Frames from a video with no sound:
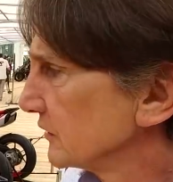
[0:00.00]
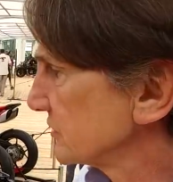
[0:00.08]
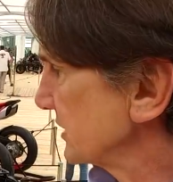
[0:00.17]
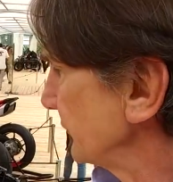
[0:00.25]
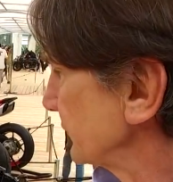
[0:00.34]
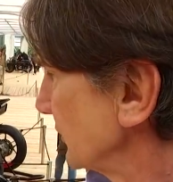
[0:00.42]

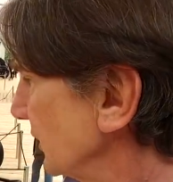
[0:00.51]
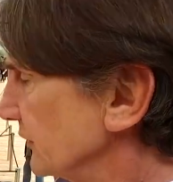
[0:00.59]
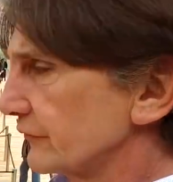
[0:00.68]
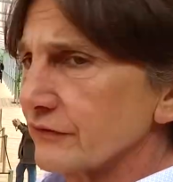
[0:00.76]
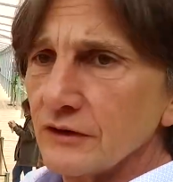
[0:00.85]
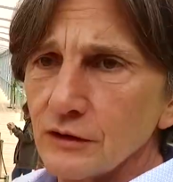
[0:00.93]
Chef drive,
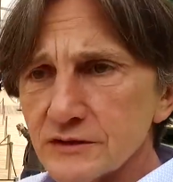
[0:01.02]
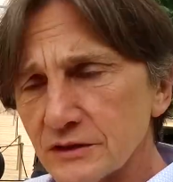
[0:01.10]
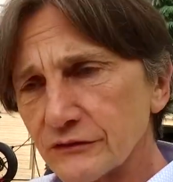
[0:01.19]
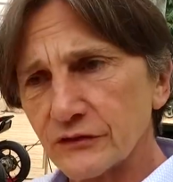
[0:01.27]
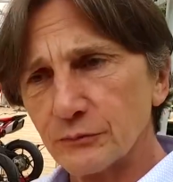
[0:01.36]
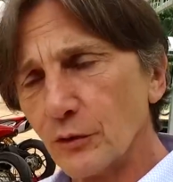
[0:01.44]
lots
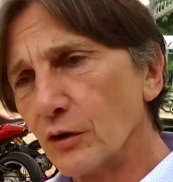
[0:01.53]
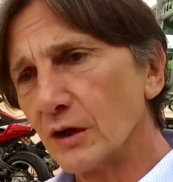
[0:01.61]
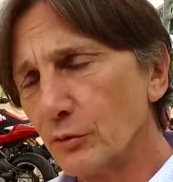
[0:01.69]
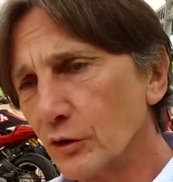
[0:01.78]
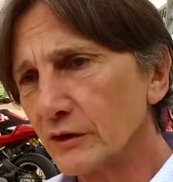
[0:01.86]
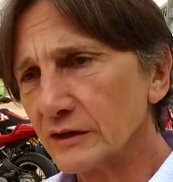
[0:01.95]
of
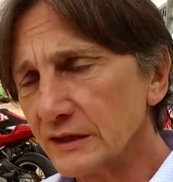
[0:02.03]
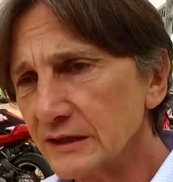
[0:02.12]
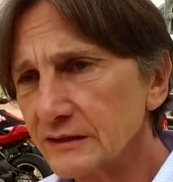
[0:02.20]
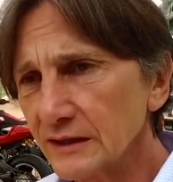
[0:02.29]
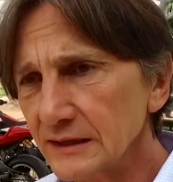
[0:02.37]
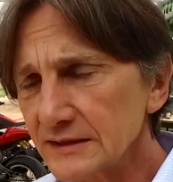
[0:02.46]
smaller
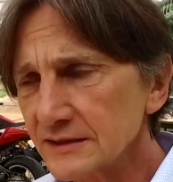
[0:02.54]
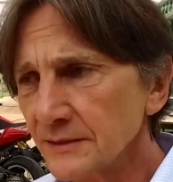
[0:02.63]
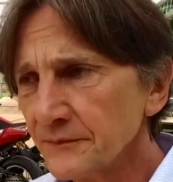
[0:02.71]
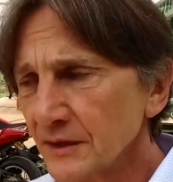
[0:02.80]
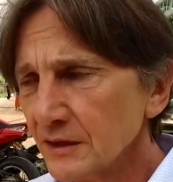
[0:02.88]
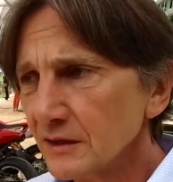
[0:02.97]
details,
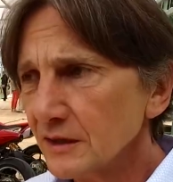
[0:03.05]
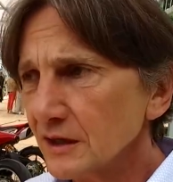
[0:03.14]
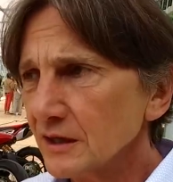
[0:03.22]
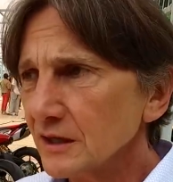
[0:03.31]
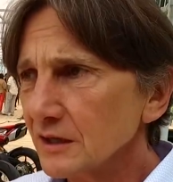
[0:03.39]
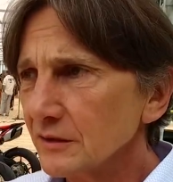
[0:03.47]

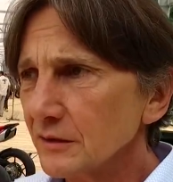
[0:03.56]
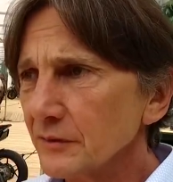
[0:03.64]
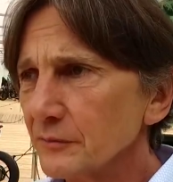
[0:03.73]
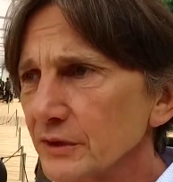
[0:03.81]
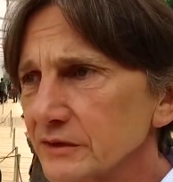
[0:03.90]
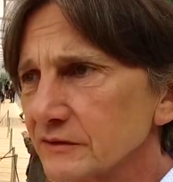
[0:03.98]

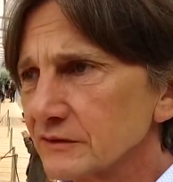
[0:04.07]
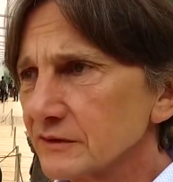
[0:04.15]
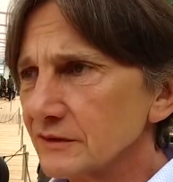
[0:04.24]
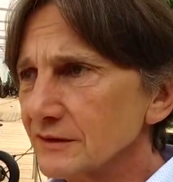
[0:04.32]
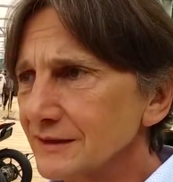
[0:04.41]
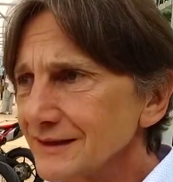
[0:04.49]
but
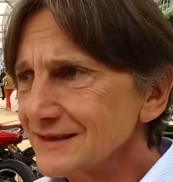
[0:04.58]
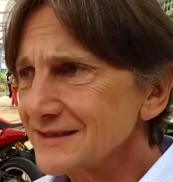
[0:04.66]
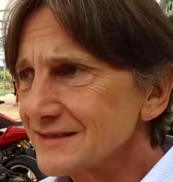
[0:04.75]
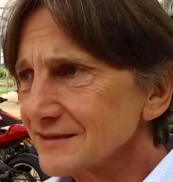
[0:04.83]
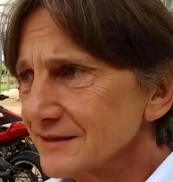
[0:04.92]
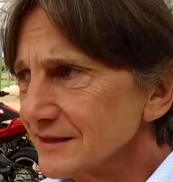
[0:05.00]

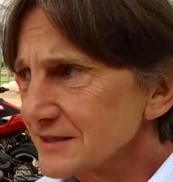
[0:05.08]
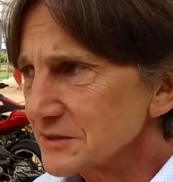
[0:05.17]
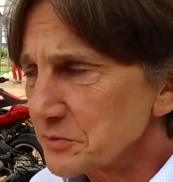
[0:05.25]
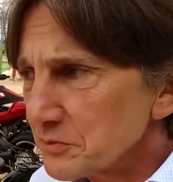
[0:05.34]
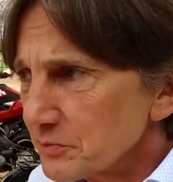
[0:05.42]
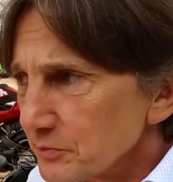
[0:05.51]
it's
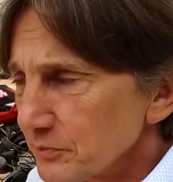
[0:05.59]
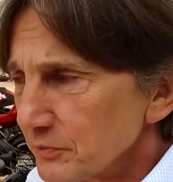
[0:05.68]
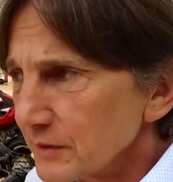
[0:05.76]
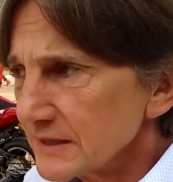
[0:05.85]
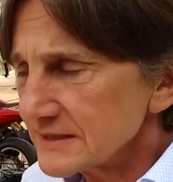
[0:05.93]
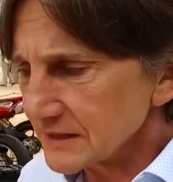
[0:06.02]

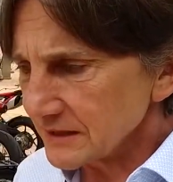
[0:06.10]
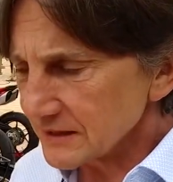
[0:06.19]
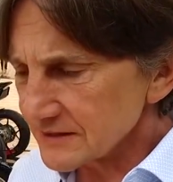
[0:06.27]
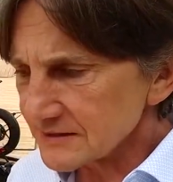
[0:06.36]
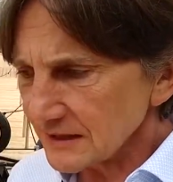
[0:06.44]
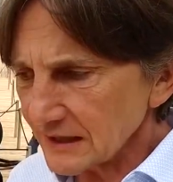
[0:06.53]
basically
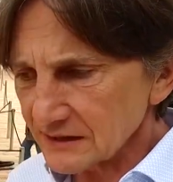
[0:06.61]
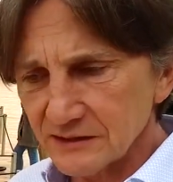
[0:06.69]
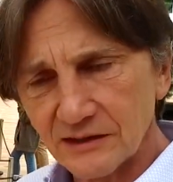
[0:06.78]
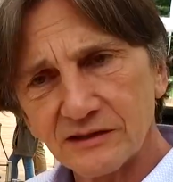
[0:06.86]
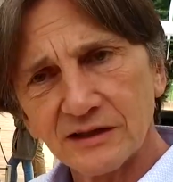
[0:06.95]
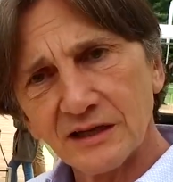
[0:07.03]
exactly
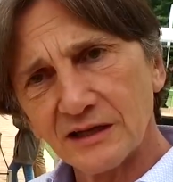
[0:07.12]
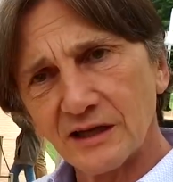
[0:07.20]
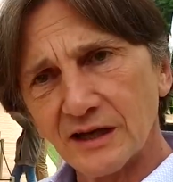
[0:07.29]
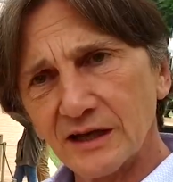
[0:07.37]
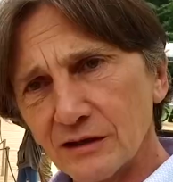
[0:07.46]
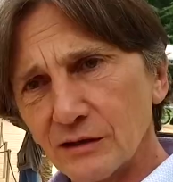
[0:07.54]
the
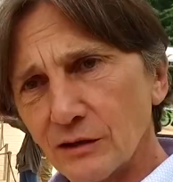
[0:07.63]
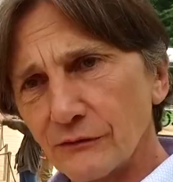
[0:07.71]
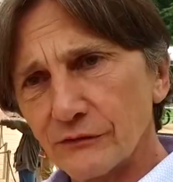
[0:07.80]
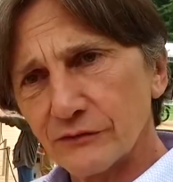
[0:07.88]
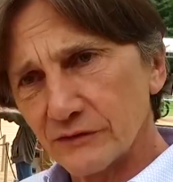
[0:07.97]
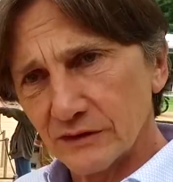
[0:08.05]
DNA of
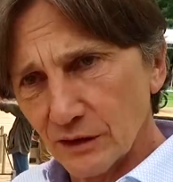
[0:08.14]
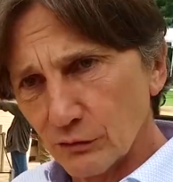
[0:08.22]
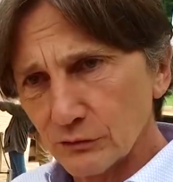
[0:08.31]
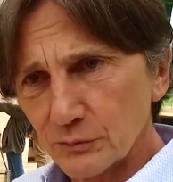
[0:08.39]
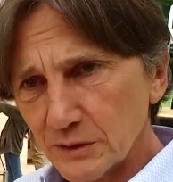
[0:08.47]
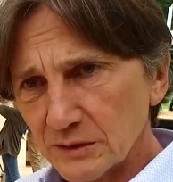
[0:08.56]
the
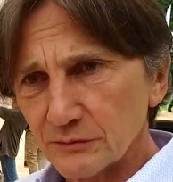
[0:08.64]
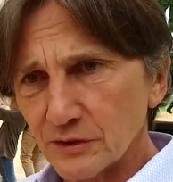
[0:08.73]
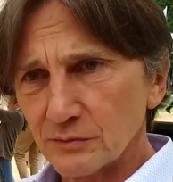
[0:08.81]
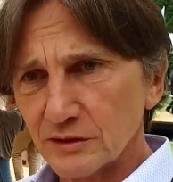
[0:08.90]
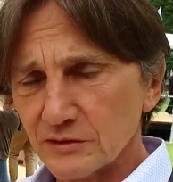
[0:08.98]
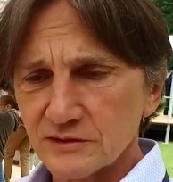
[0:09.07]
old
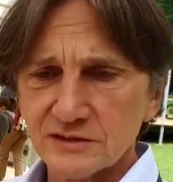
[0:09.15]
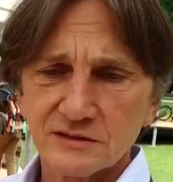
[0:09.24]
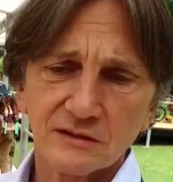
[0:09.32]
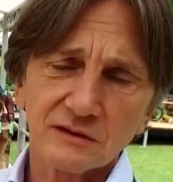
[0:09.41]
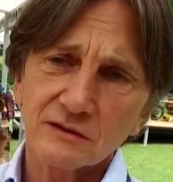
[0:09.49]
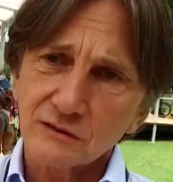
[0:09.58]
BMWs
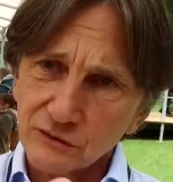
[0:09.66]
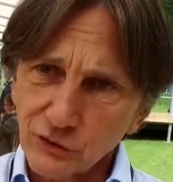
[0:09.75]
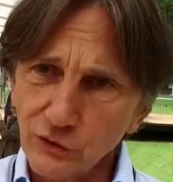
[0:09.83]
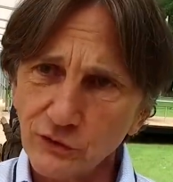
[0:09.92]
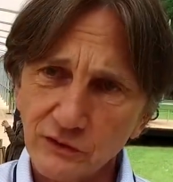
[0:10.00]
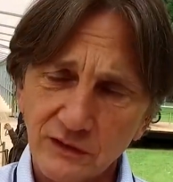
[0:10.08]

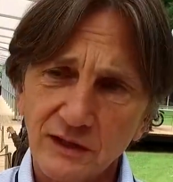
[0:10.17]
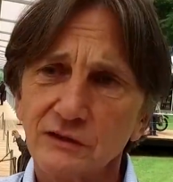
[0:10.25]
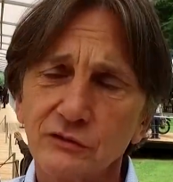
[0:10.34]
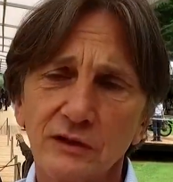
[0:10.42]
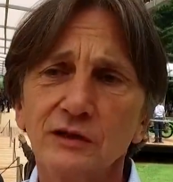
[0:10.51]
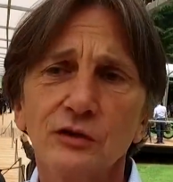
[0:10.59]
turned
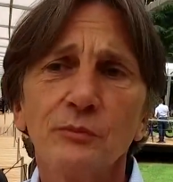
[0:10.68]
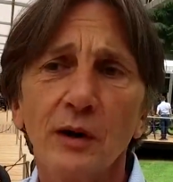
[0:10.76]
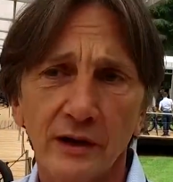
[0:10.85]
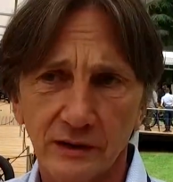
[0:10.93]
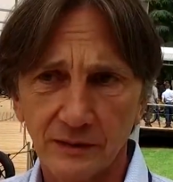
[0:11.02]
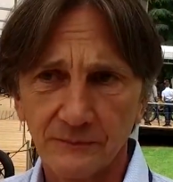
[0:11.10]
into the new
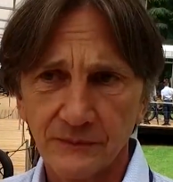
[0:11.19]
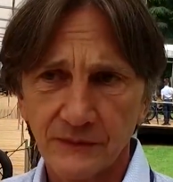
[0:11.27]
bike.